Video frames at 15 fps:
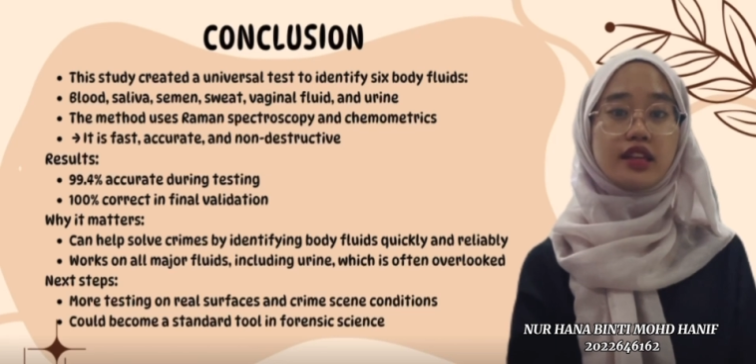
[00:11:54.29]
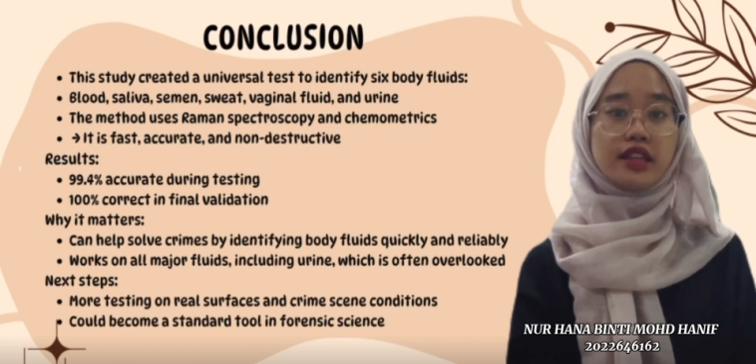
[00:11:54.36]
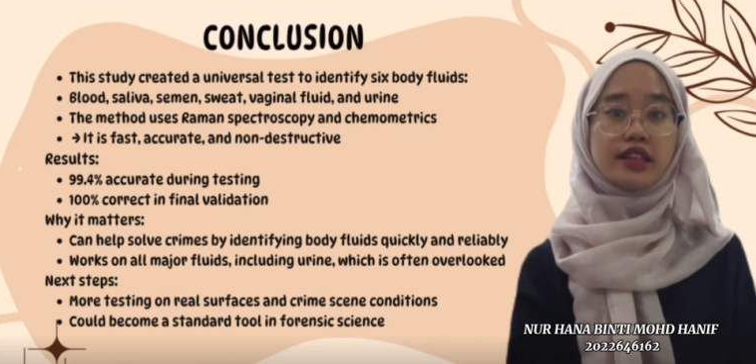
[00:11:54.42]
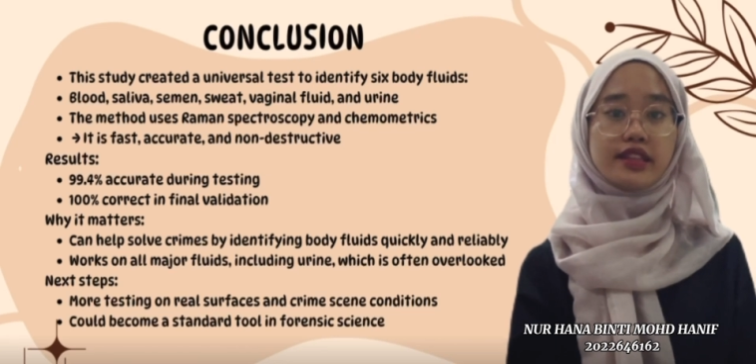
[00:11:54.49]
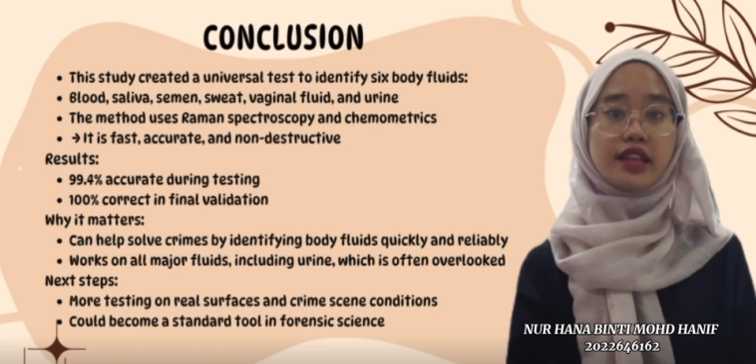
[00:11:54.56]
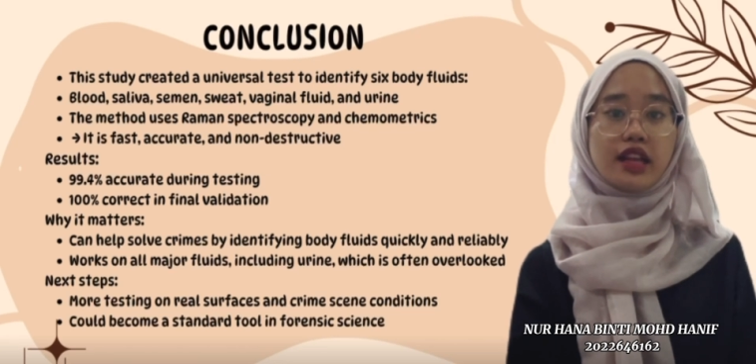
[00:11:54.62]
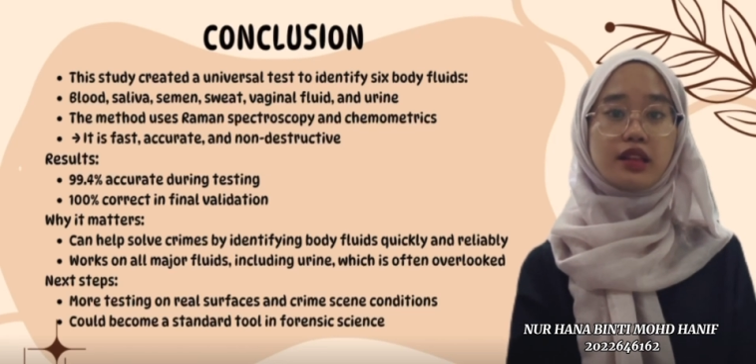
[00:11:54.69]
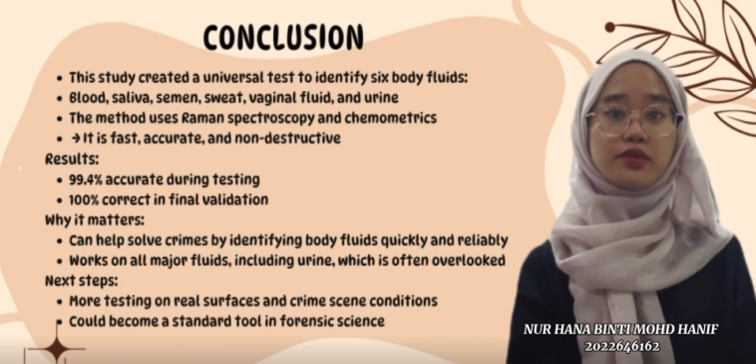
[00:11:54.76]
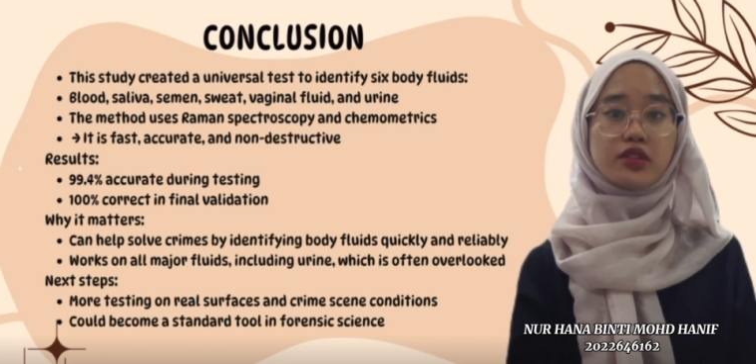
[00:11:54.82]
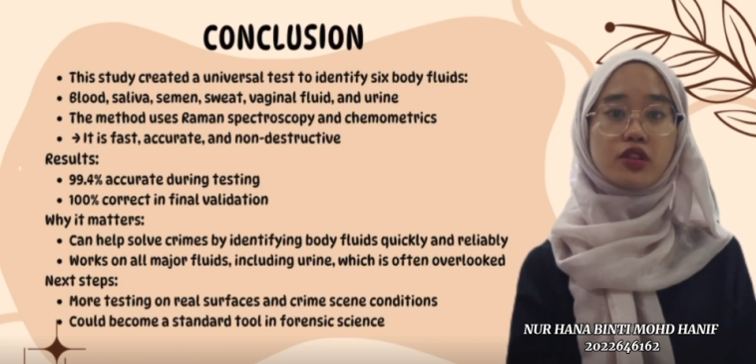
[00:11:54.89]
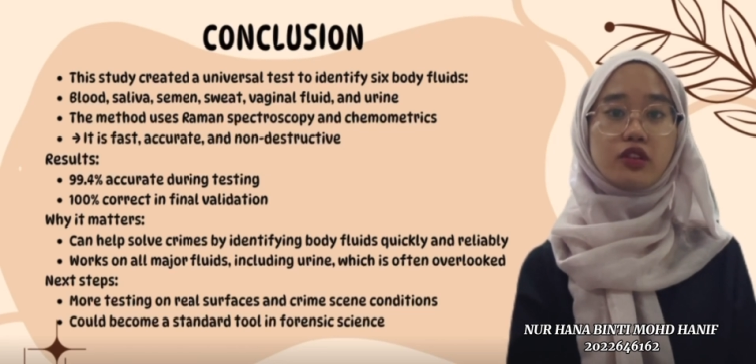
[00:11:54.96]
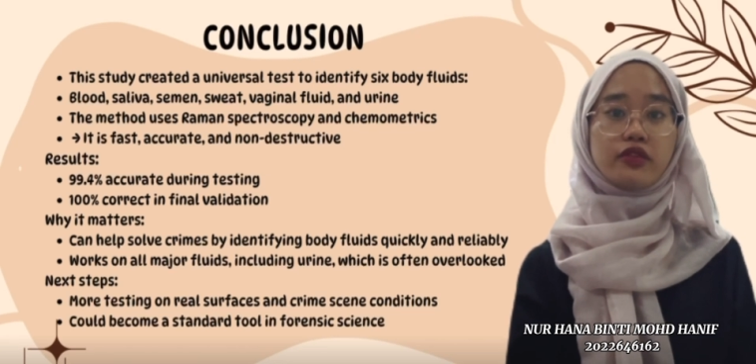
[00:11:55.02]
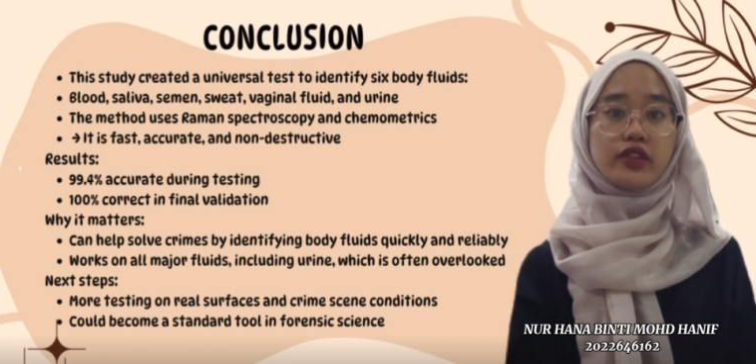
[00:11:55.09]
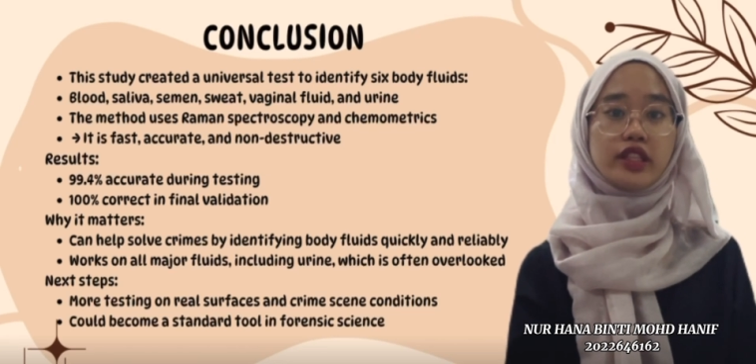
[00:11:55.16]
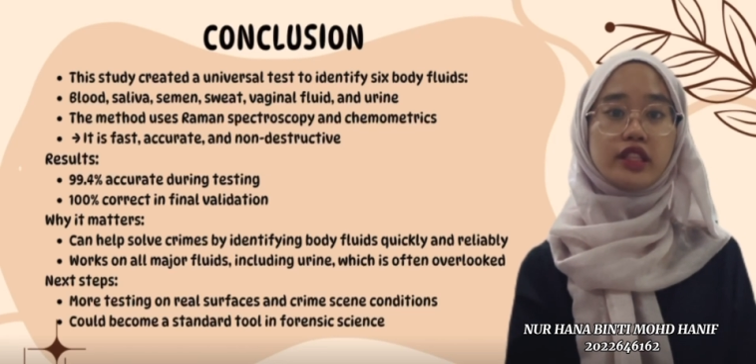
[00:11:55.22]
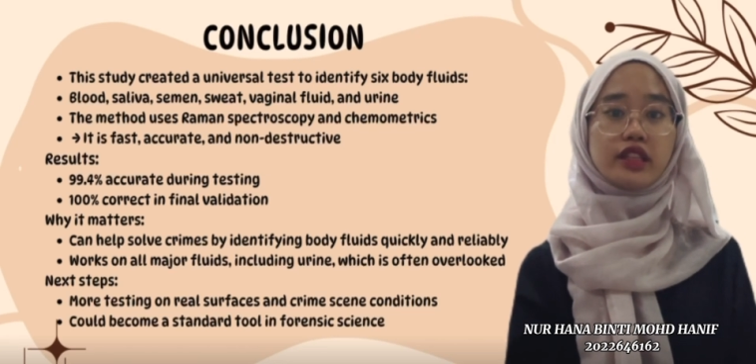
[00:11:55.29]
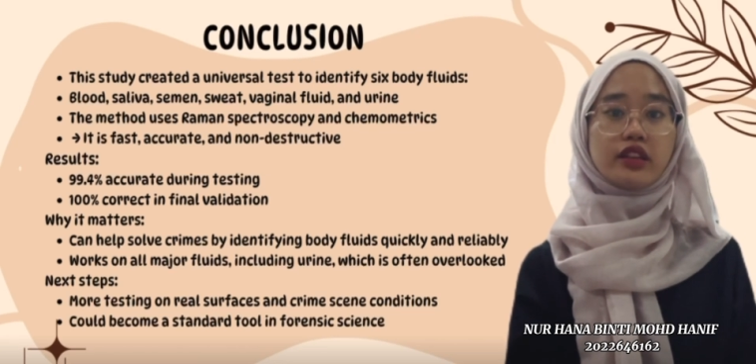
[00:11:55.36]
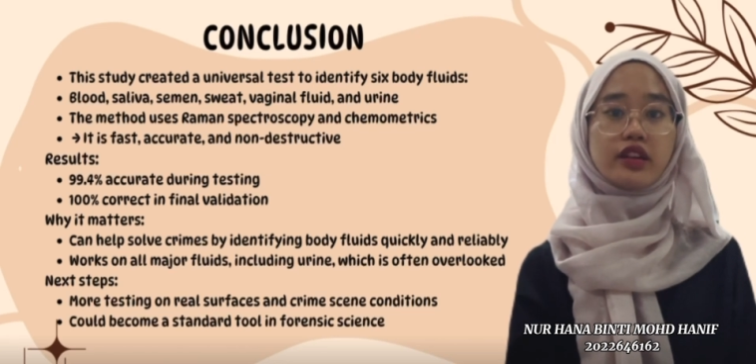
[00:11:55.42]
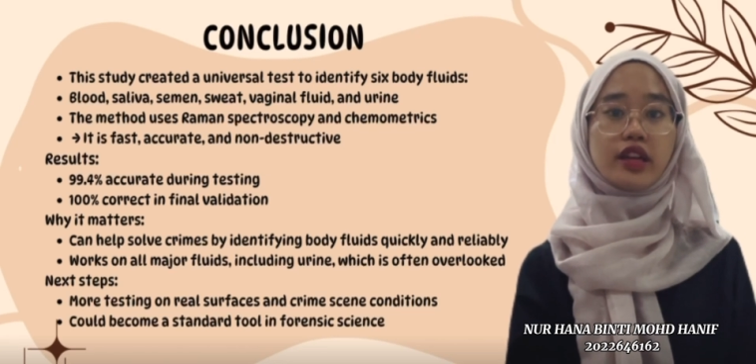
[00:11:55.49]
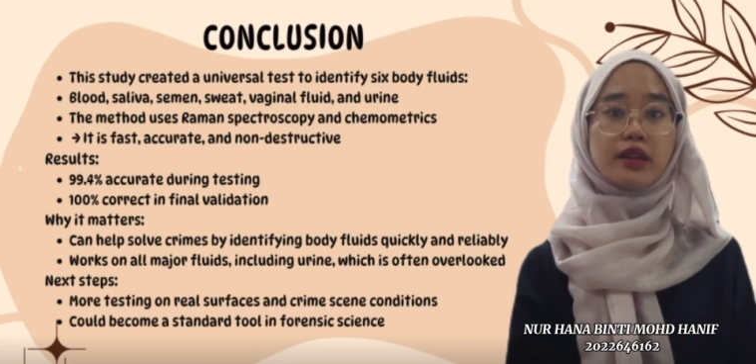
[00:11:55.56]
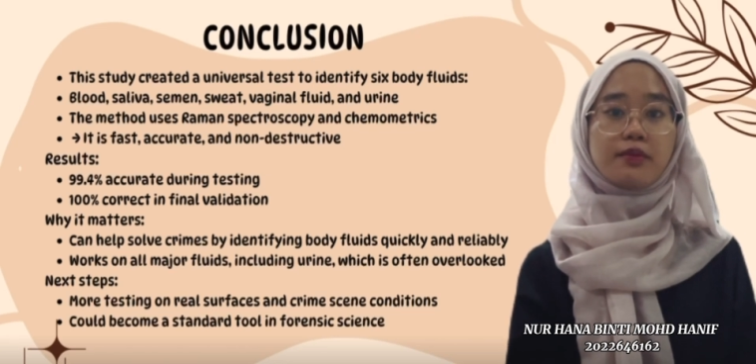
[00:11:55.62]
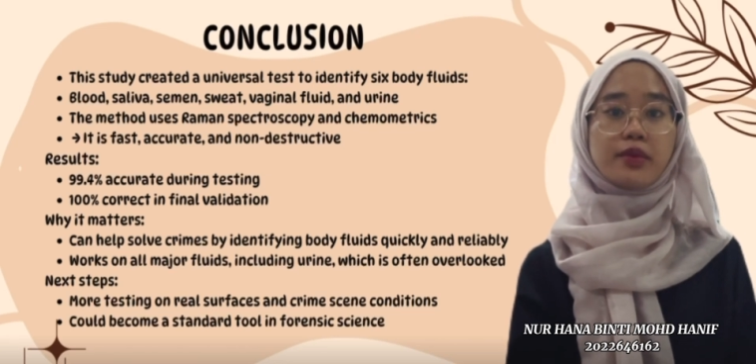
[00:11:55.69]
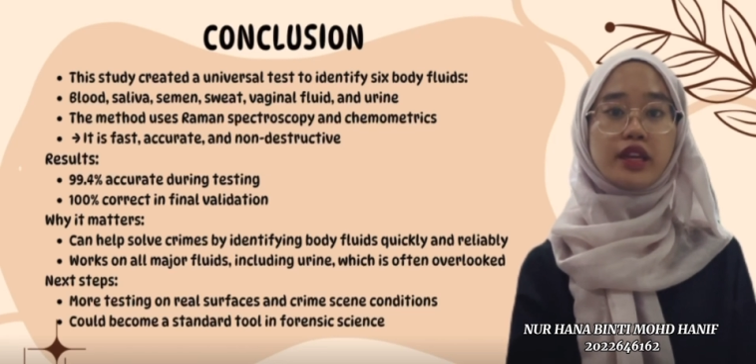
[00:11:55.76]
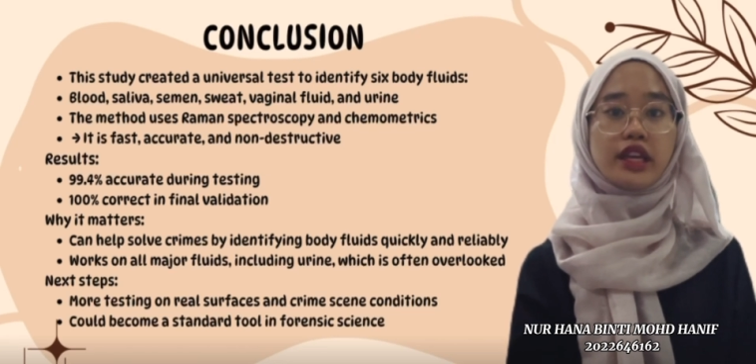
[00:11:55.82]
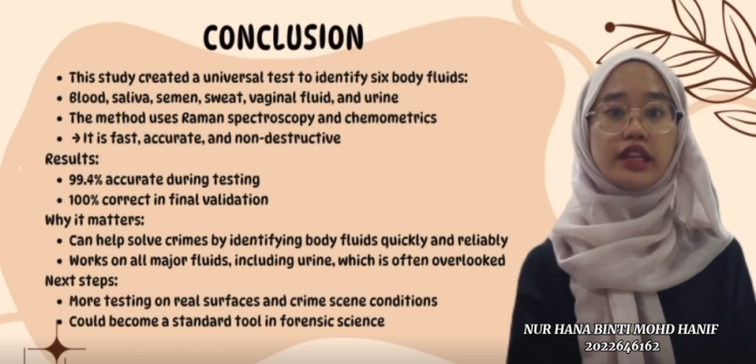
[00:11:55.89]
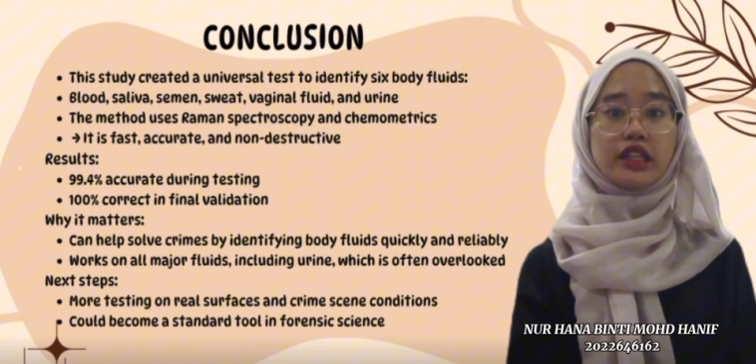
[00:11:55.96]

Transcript: This helps solving the crime by